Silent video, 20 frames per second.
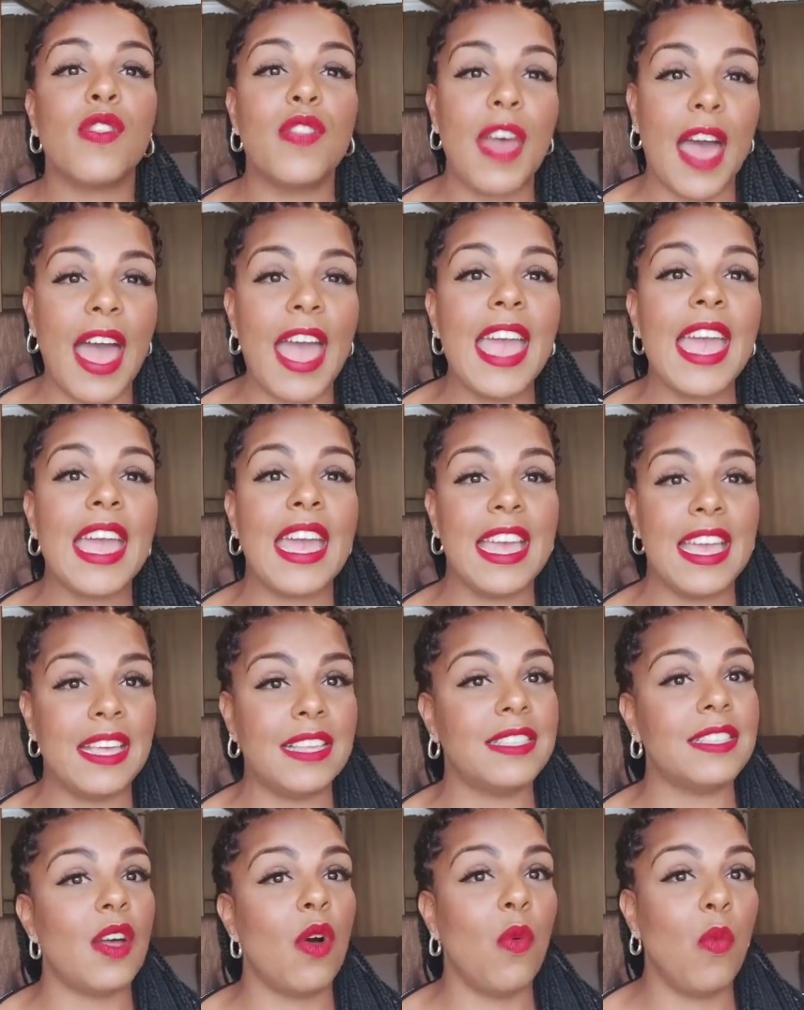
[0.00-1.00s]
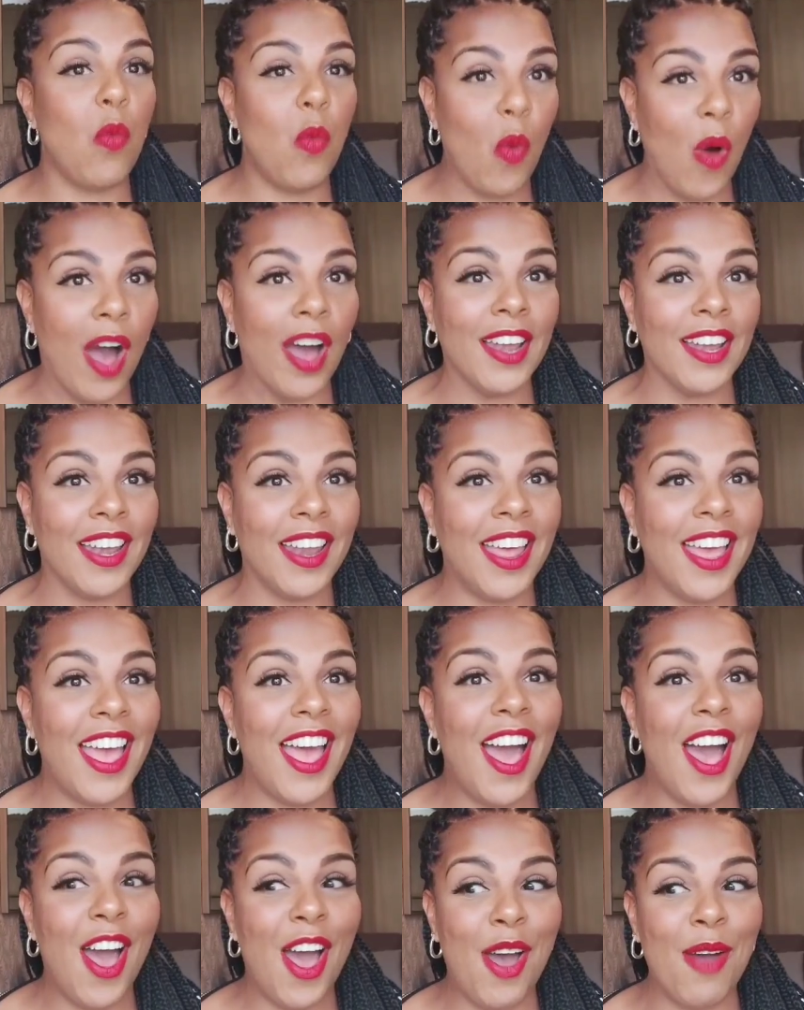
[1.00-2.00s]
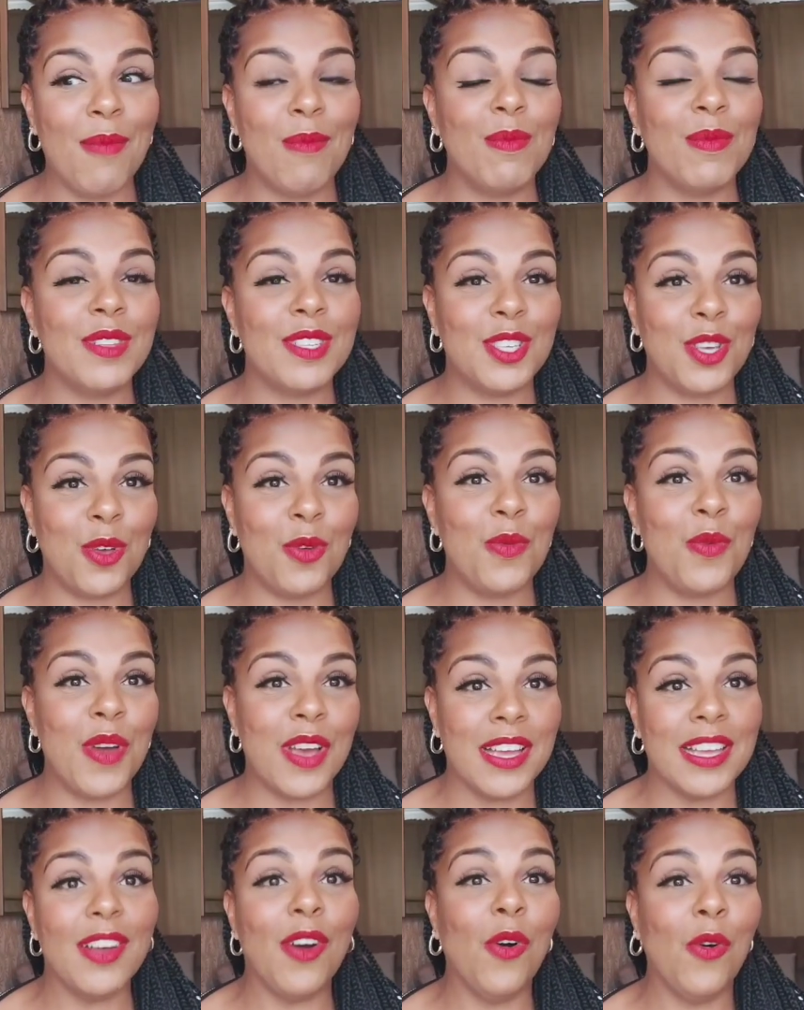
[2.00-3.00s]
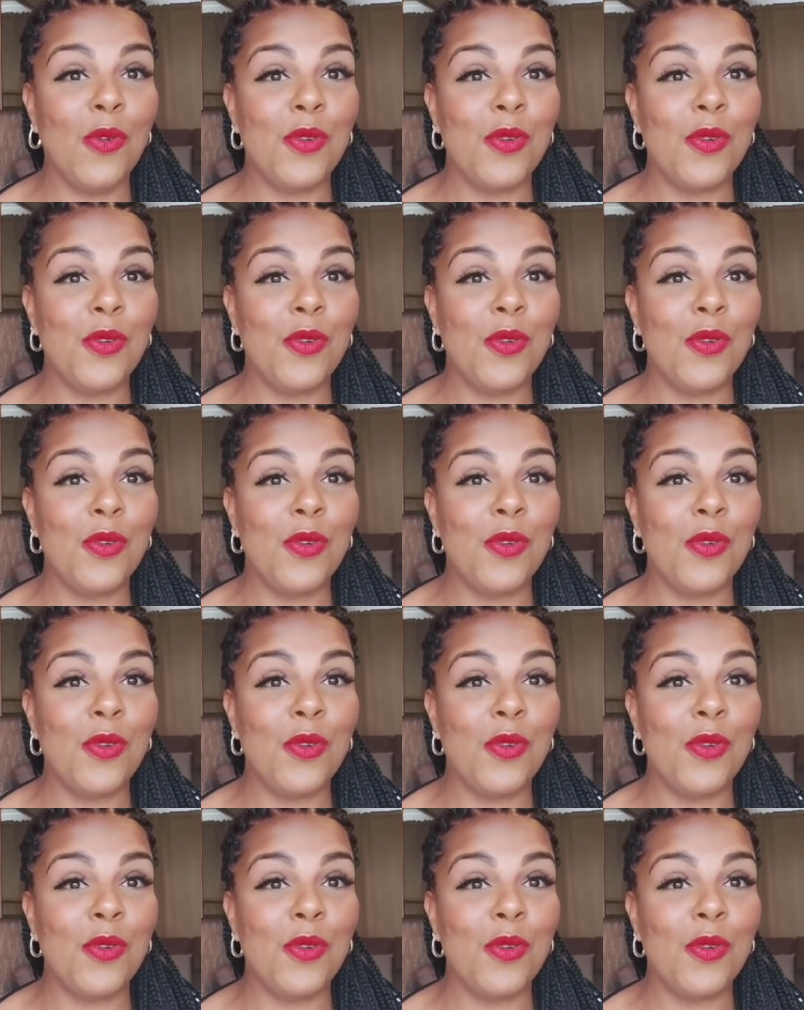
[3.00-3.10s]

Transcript: that is one to